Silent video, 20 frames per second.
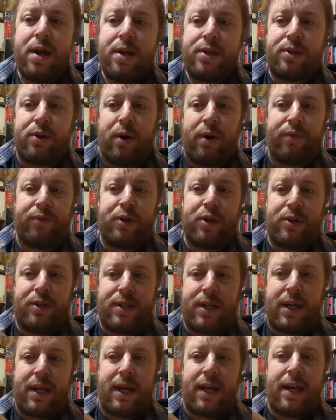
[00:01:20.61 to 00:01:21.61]
So if you
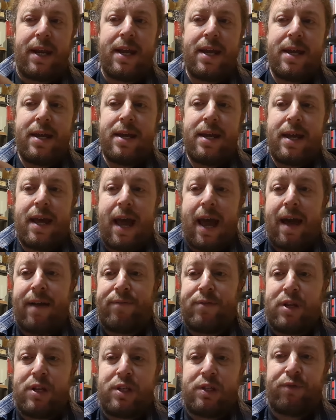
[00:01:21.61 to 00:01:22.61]
did
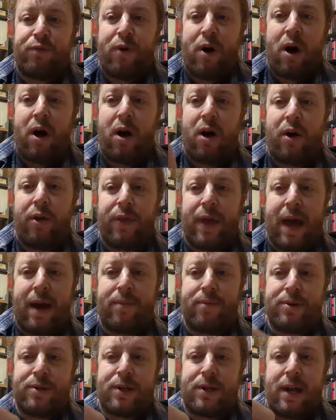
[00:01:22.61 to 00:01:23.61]
have this fall,
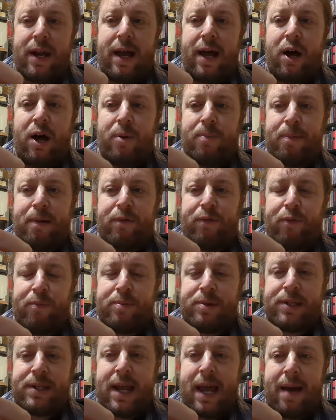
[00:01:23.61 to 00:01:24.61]
that was going to help it from
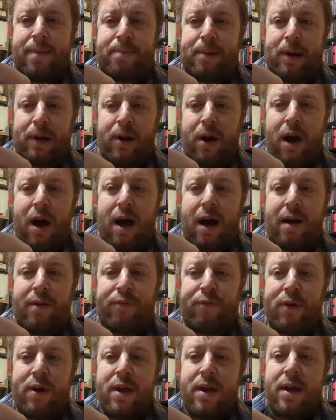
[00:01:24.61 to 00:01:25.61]
snapping
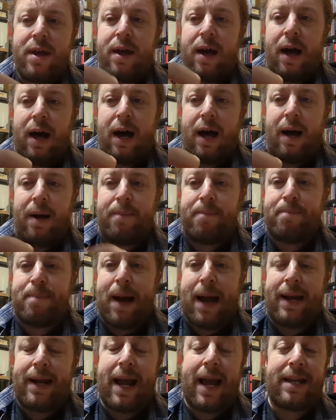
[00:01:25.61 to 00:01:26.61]
off. By
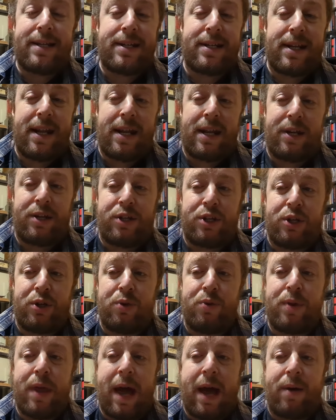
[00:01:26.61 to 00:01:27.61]

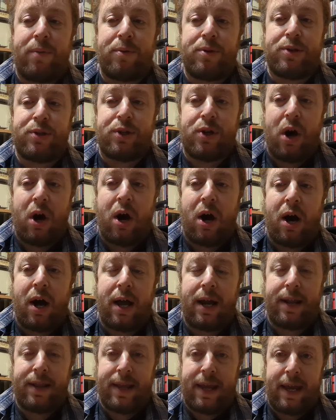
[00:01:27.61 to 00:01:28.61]
1982, that was
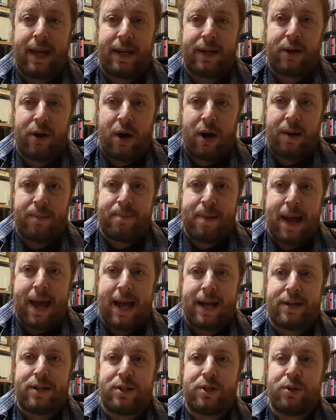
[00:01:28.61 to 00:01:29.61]
gone, and they had gone
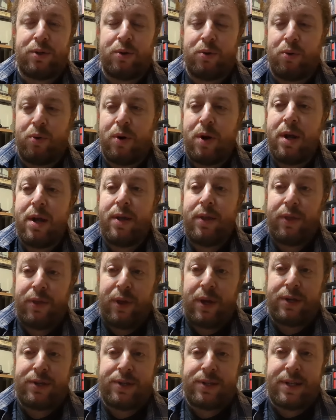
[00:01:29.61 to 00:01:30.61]
back to
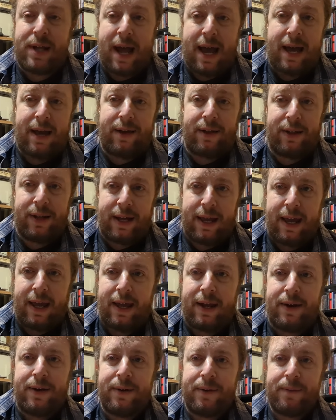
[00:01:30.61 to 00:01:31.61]
this style
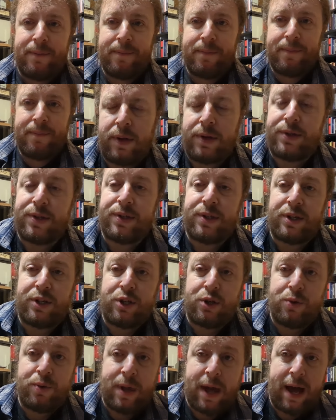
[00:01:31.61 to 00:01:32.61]
again. This is a
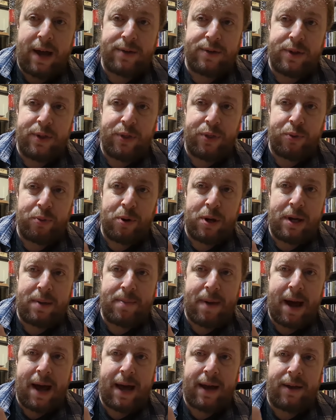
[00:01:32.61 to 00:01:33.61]
2003
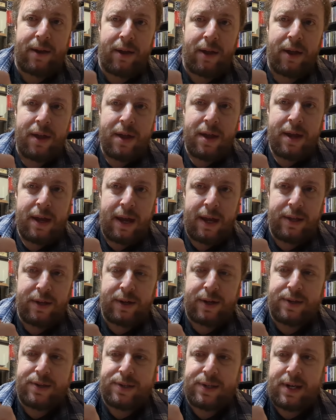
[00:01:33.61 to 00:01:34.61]
model, and you
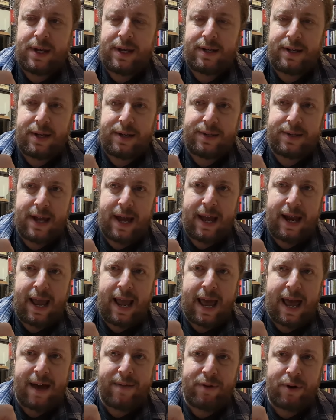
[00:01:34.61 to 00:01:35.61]
can see it does not
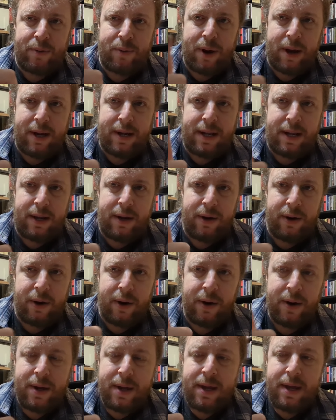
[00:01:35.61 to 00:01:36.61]
have it right
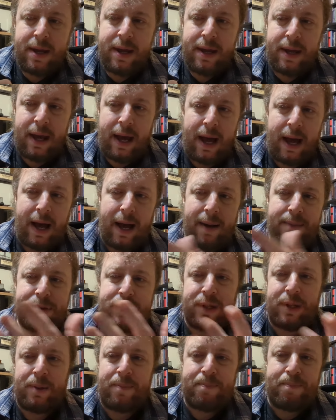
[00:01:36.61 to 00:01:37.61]
here.
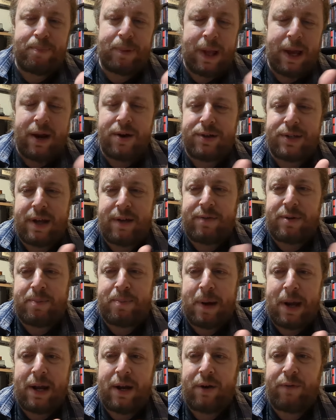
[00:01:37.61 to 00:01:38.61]
So the players have
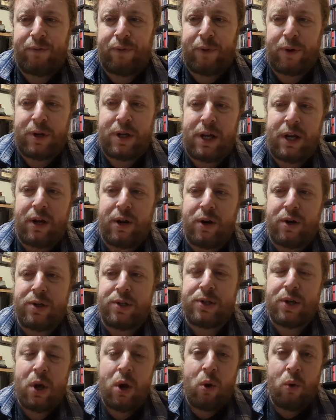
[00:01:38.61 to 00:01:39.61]
debated for
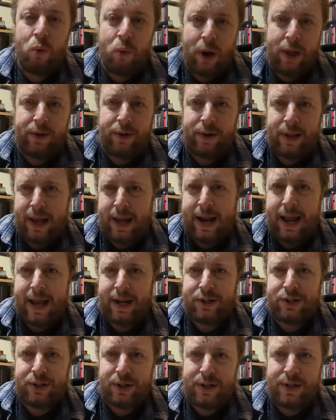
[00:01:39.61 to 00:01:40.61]
years whether that
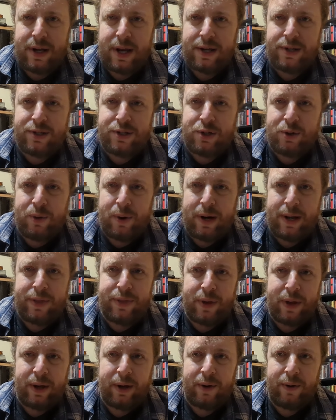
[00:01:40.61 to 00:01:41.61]
actually does do
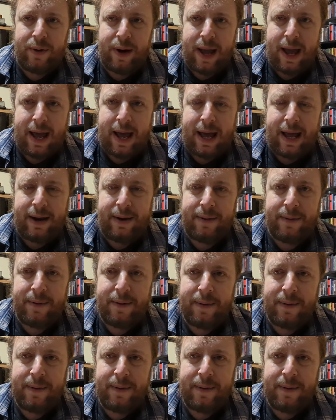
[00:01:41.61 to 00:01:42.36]
anything or not.